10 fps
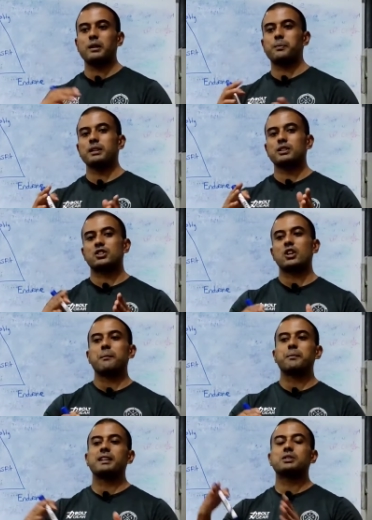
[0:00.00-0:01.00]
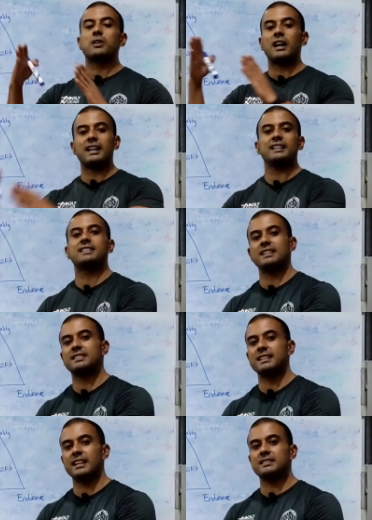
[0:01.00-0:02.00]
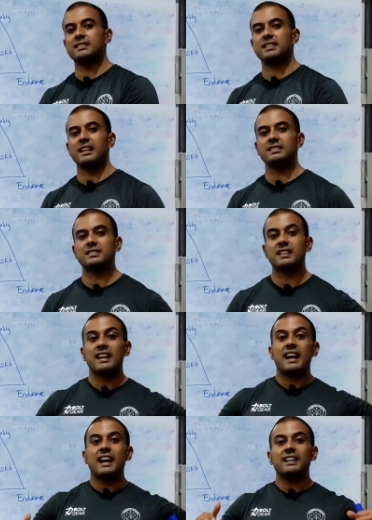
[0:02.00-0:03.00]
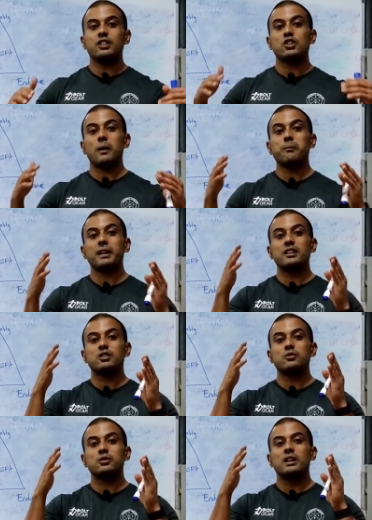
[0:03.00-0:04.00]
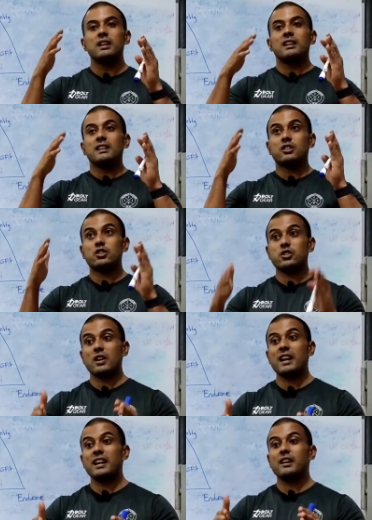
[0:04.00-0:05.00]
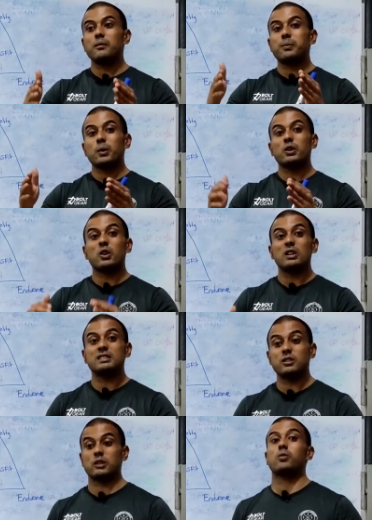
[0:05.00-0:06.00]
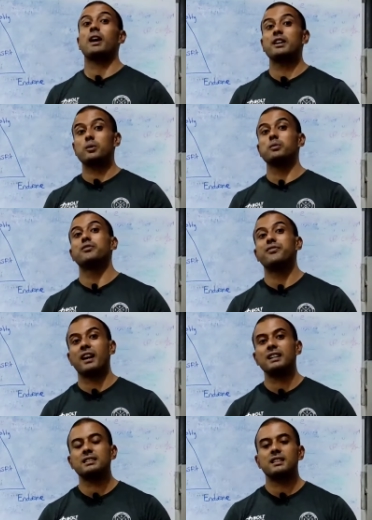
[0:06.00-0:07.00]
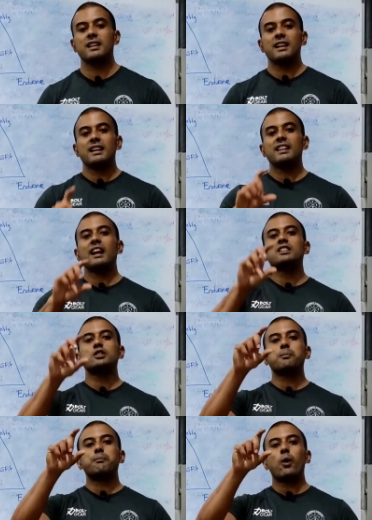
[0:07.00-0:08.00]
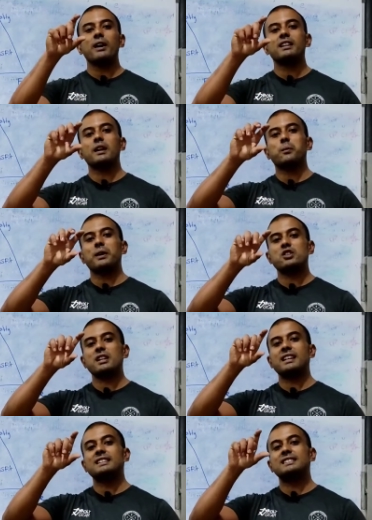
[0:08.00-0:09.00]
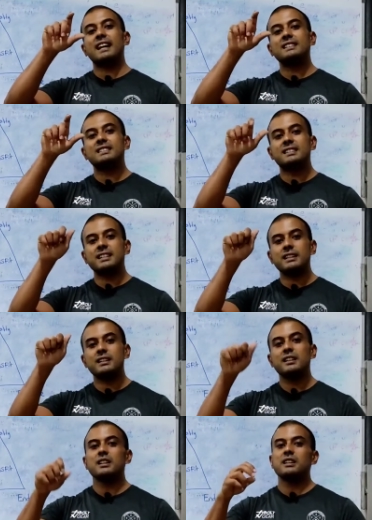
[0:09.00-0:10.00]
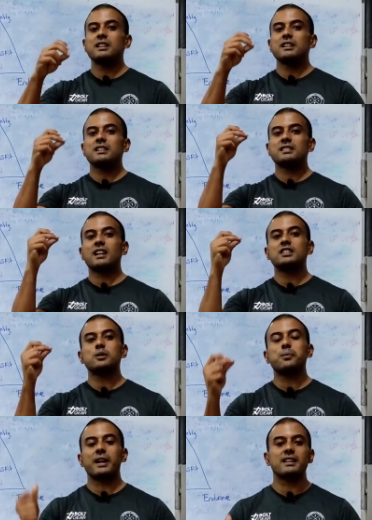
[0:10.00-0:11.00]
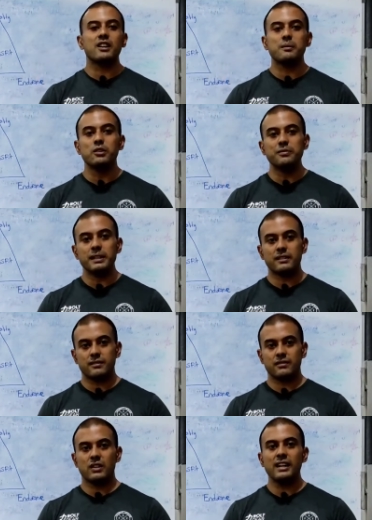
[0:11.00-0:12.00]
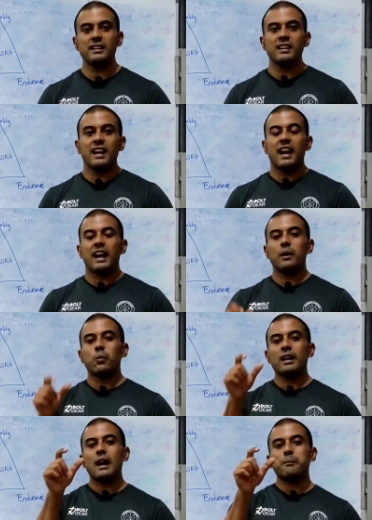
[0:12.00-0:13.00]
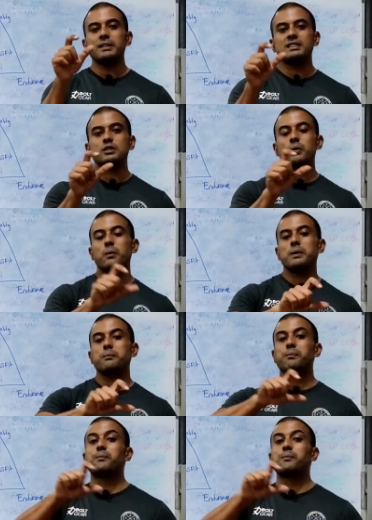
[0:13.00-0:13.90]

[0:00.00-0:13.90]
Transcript: people jump into high intensity exercises and jump into training protocols that require to move fast, there is a point at which intensity starts to break down your movement, right? And what happens is when